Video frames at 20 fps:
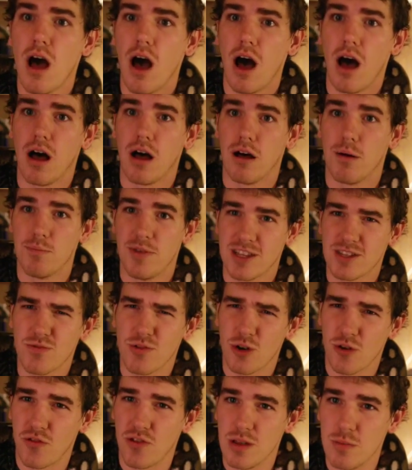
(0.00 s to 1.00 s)
That's
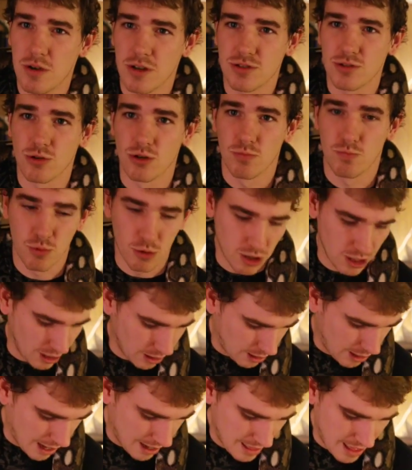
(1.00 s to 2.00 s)
for your females who are putting
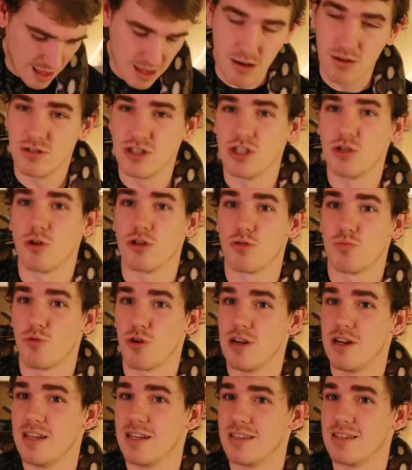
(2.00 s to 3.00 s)
a lot of that energy towards
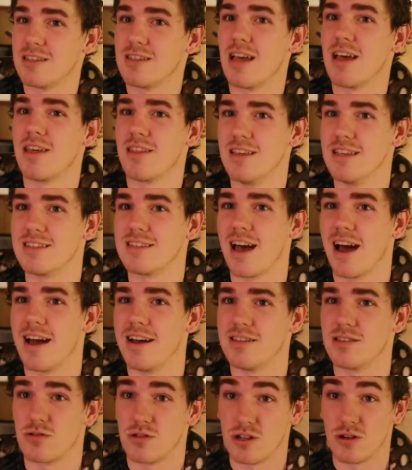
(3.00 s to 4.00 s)
breeding. These
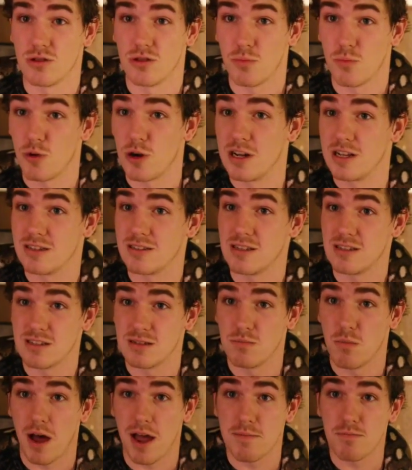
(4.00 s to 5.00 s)
guys during the breeding
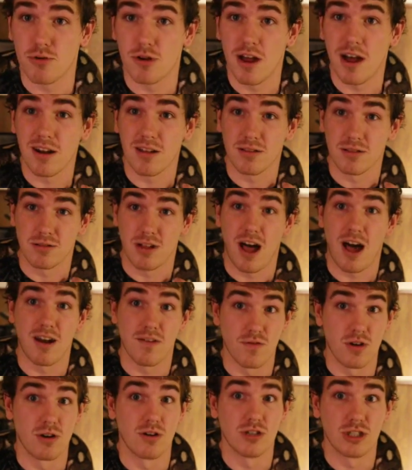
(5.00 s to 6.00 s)
season might put out a lot
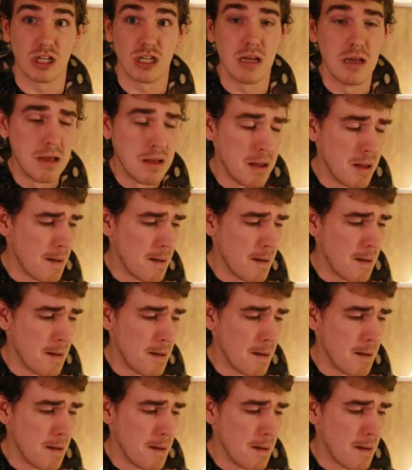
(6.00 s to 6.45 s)
of energy.